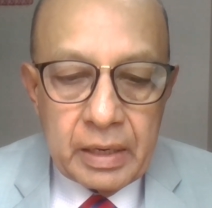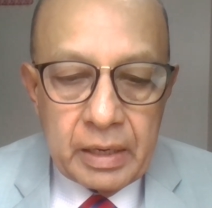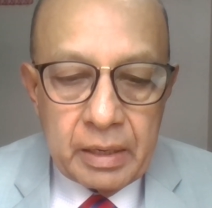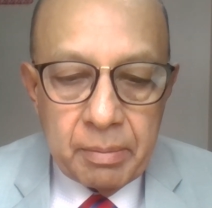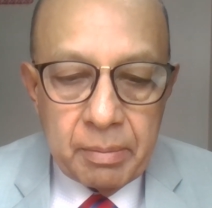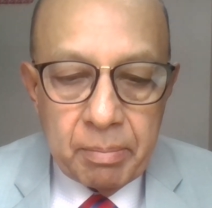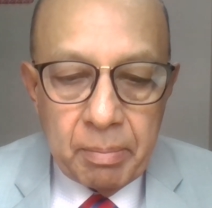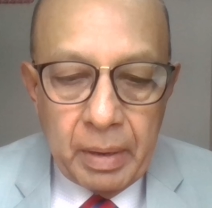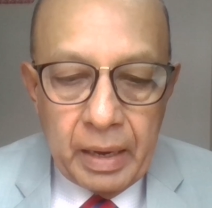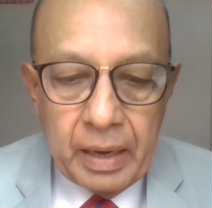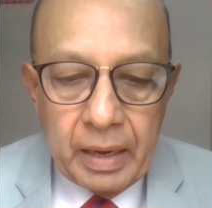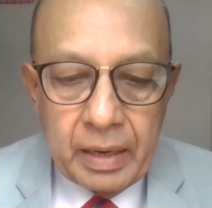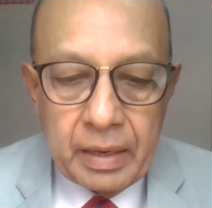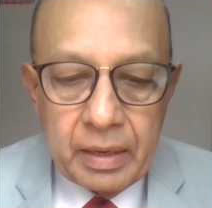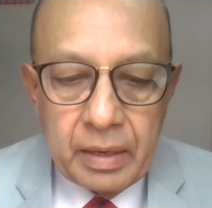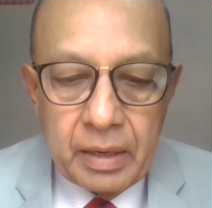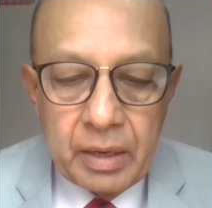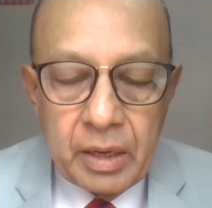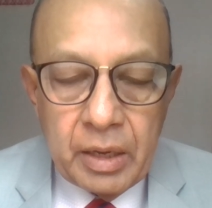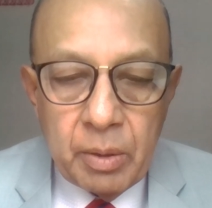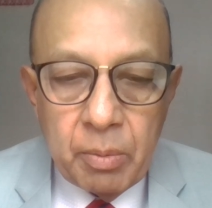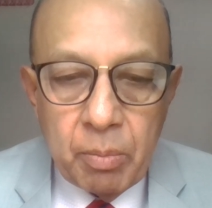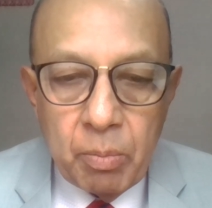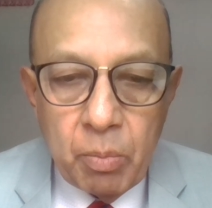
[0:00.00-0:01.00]
in
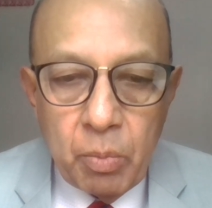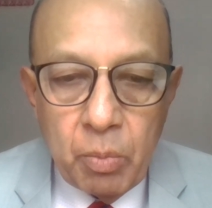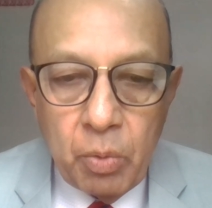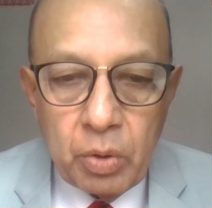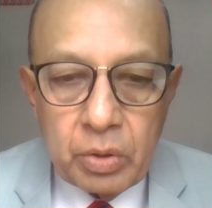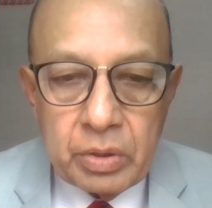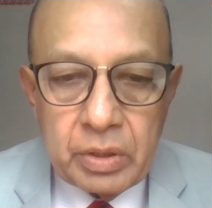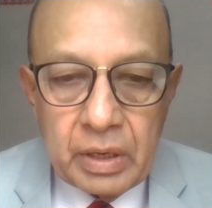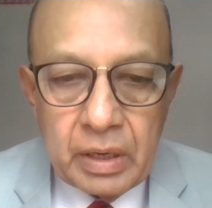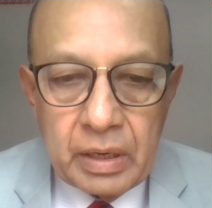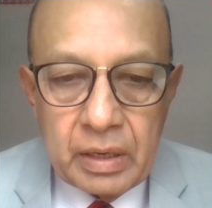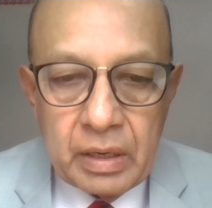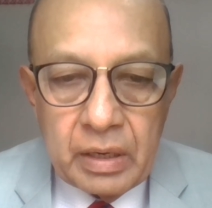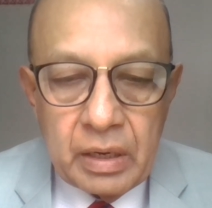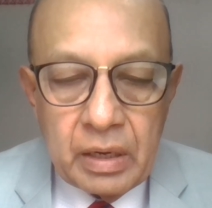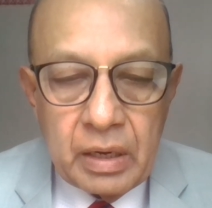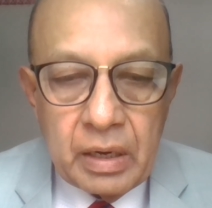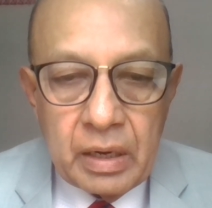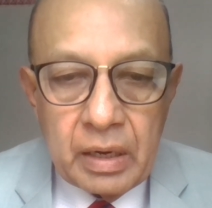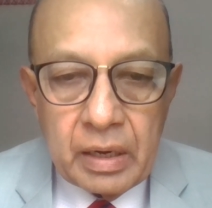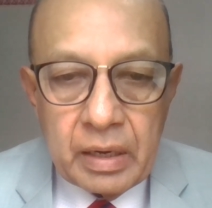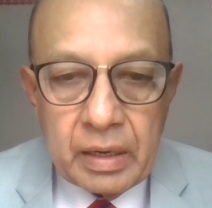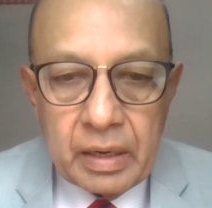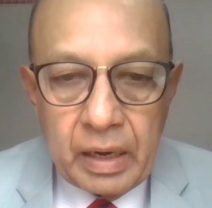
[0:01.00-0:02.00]
man more than
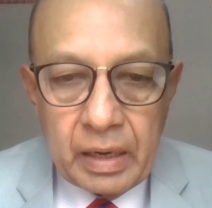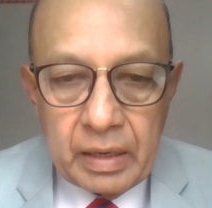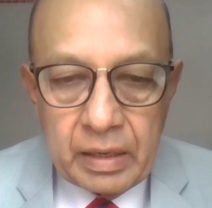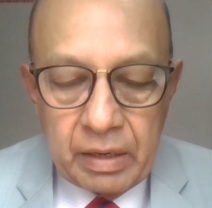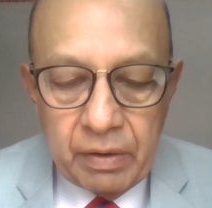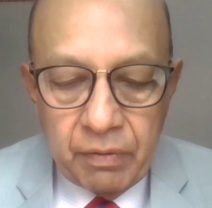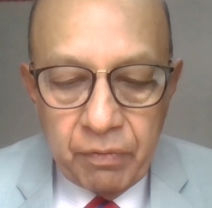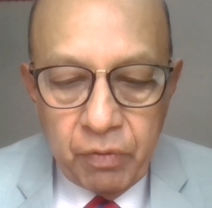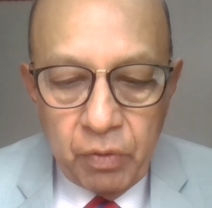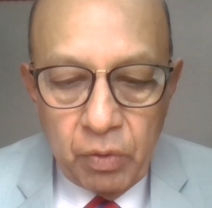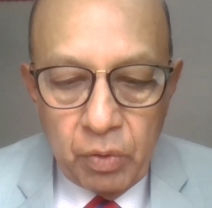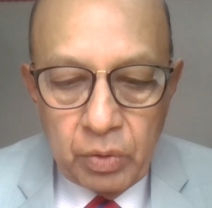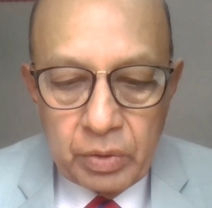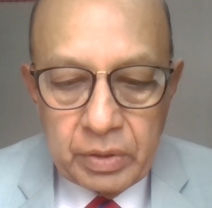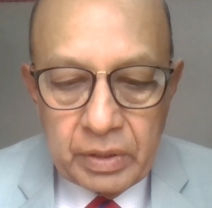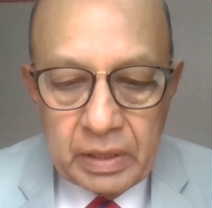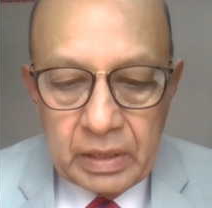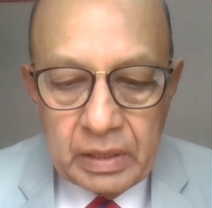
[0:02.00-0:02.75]
94